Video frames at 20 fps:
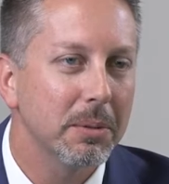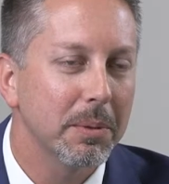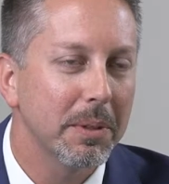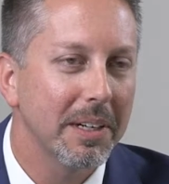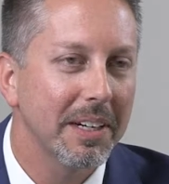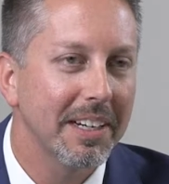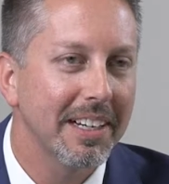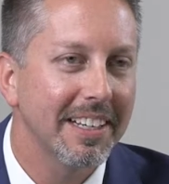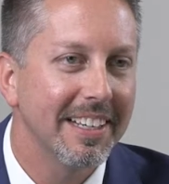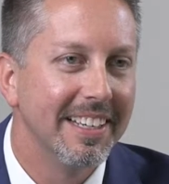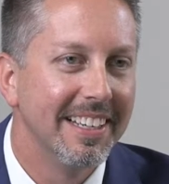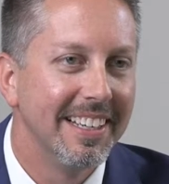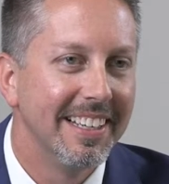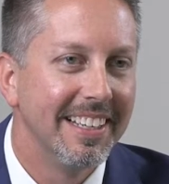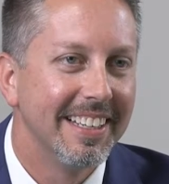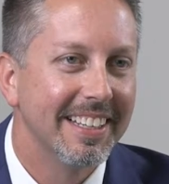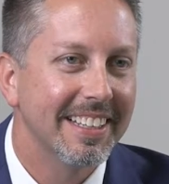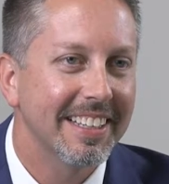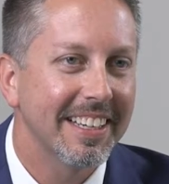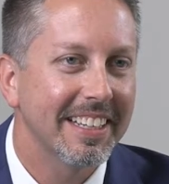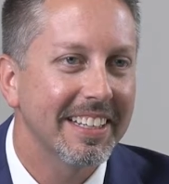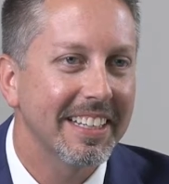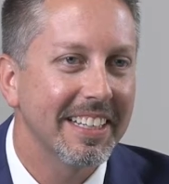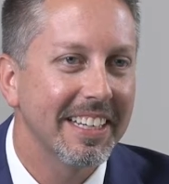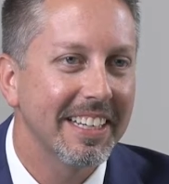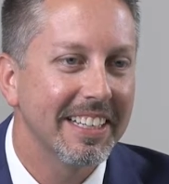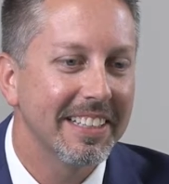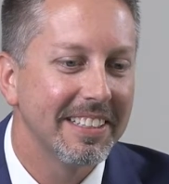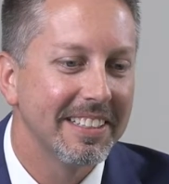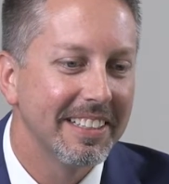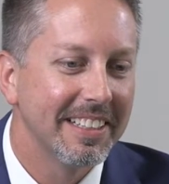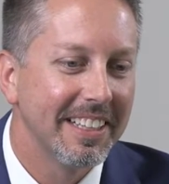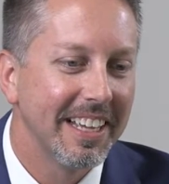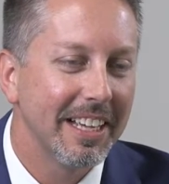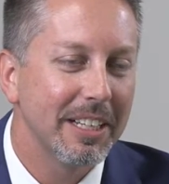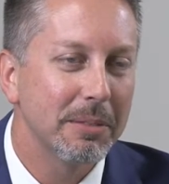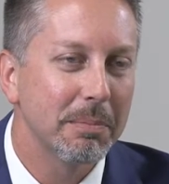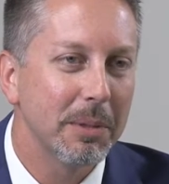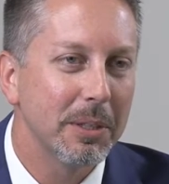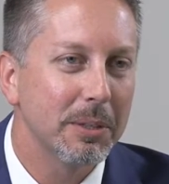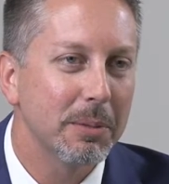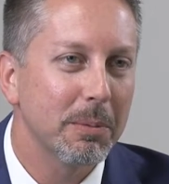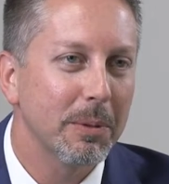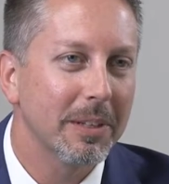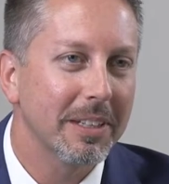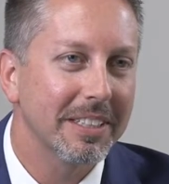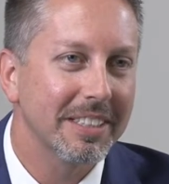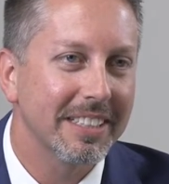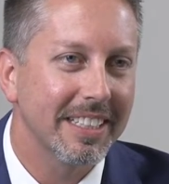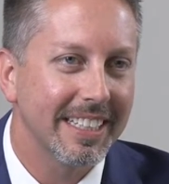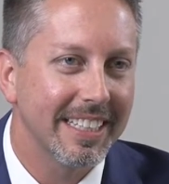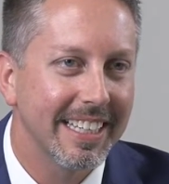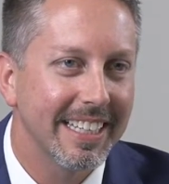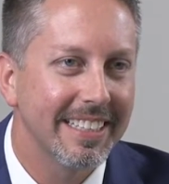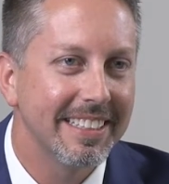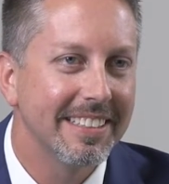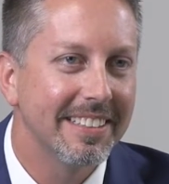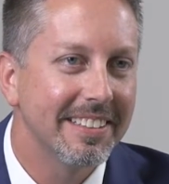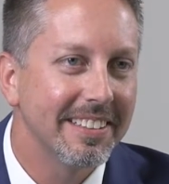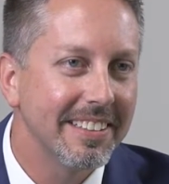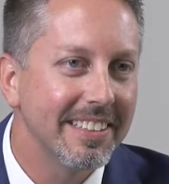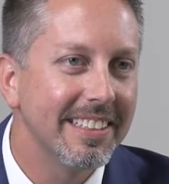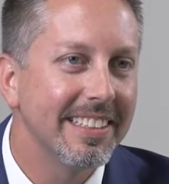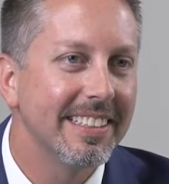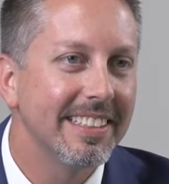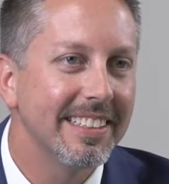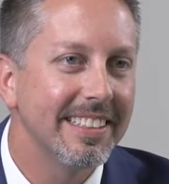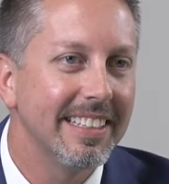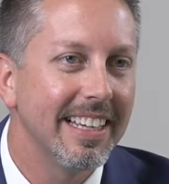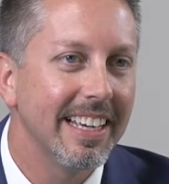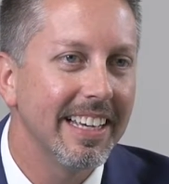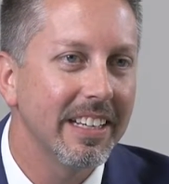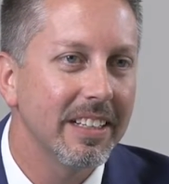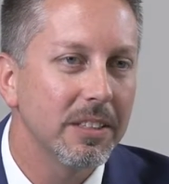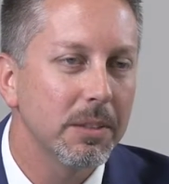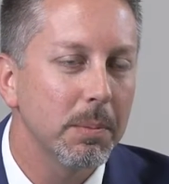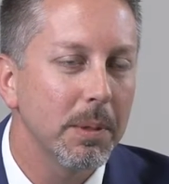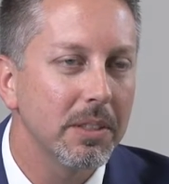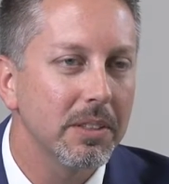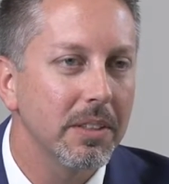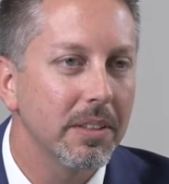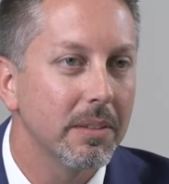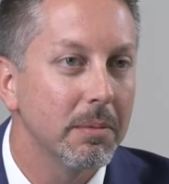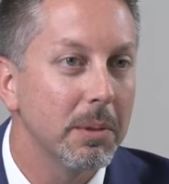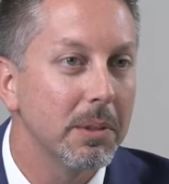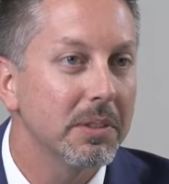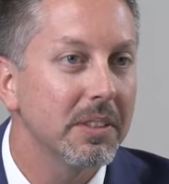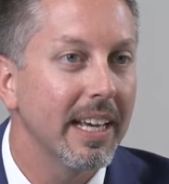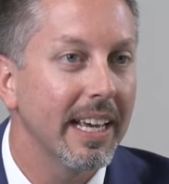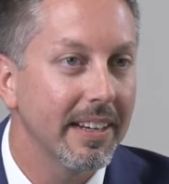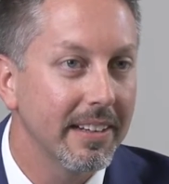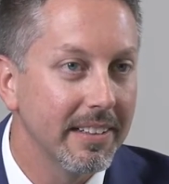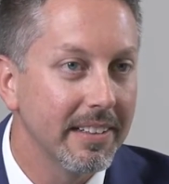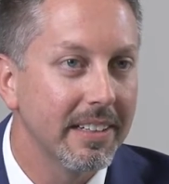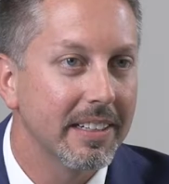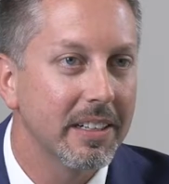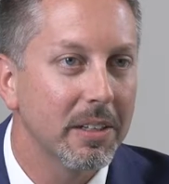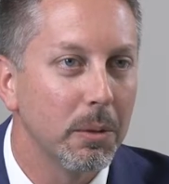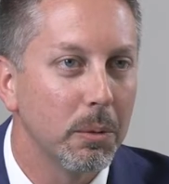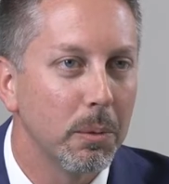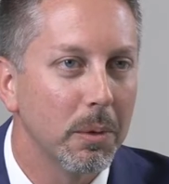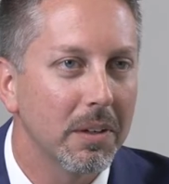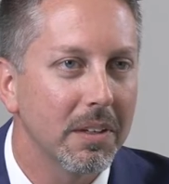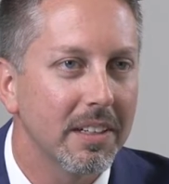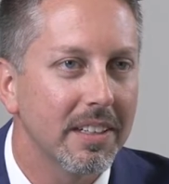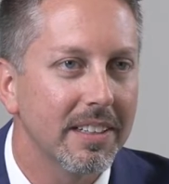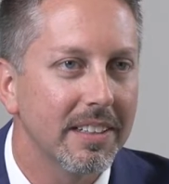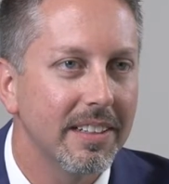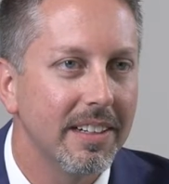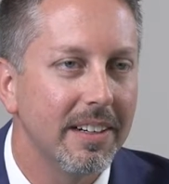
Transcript: where I kind of get as much work as I can done in the day, especially the most analytical work